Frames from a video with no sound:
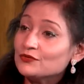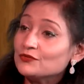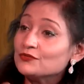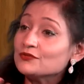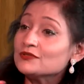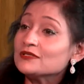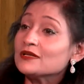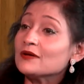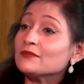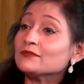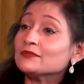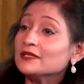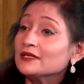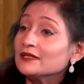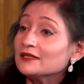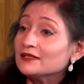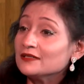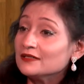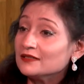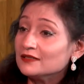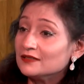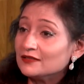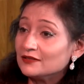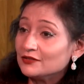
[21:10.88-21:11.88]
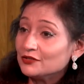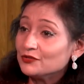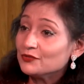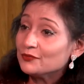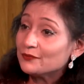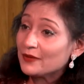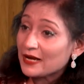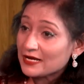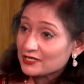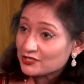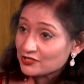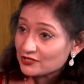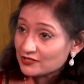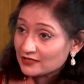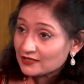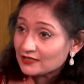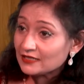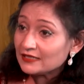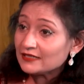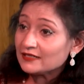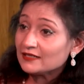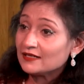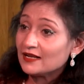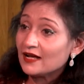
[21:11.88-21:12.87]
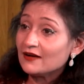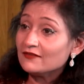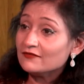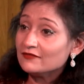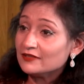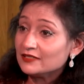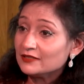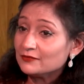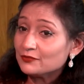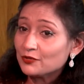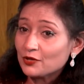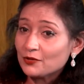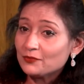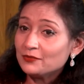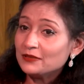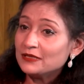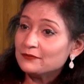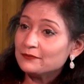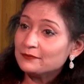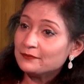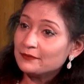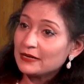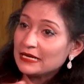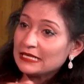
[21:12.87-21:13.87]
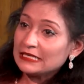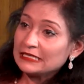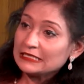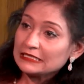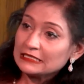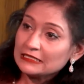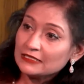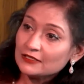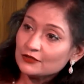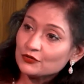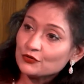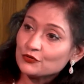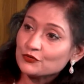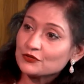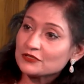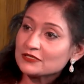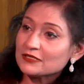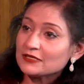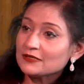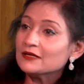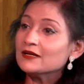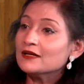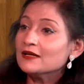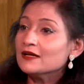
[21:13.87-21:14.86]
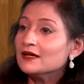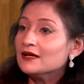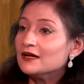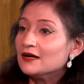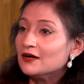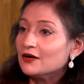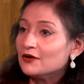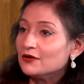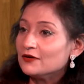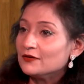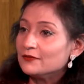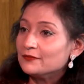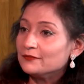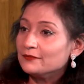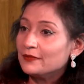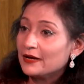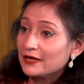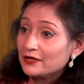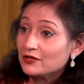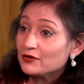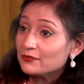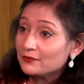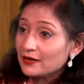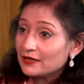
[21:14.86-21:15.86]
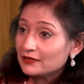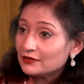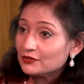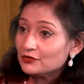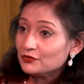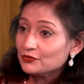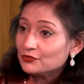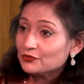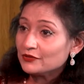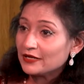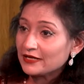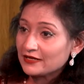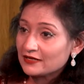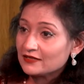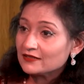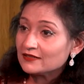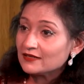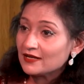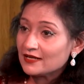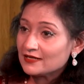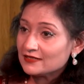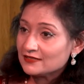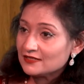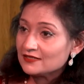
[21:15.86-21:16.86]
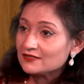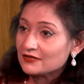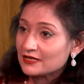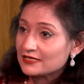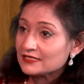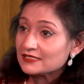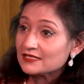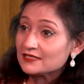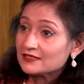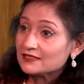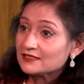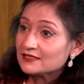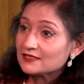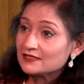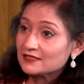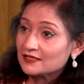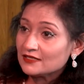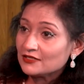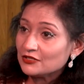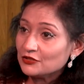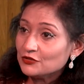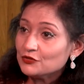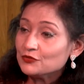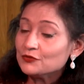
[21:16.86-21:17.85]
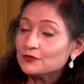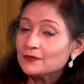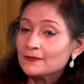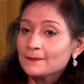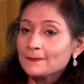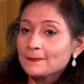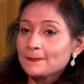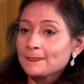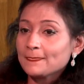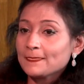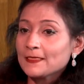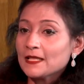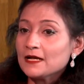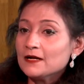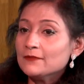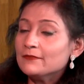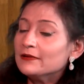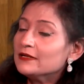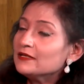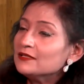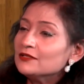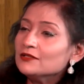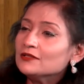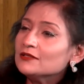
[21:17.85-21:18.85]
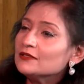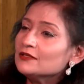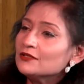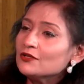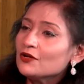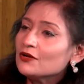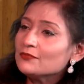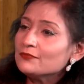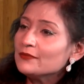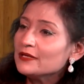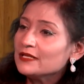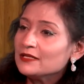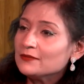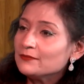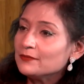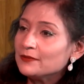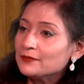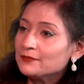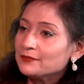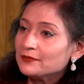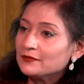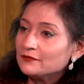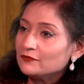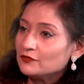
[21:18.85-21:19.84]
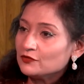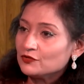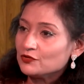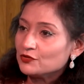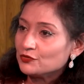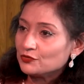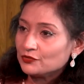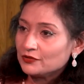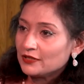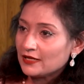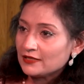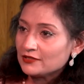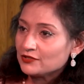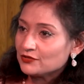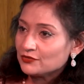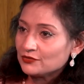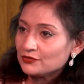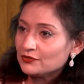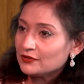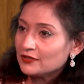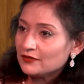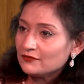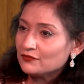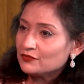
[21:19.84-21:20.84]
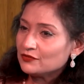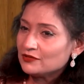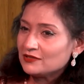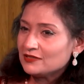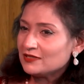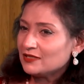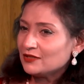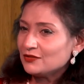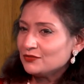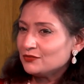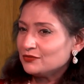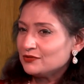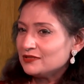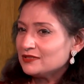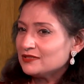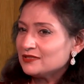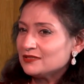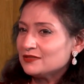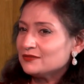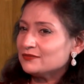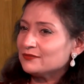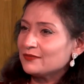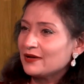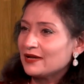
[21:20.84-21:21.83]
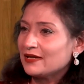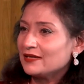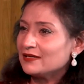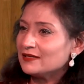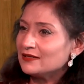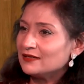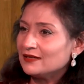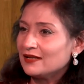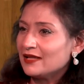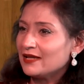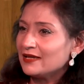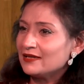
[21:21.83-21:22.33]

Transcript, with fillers: something uh, you're passionately in love with, probably right. by little coaxing uh, by your mother who recognizes restlessness right. in you. Uh, but n- not many people would do that. You know, they would say, "No, this is my life.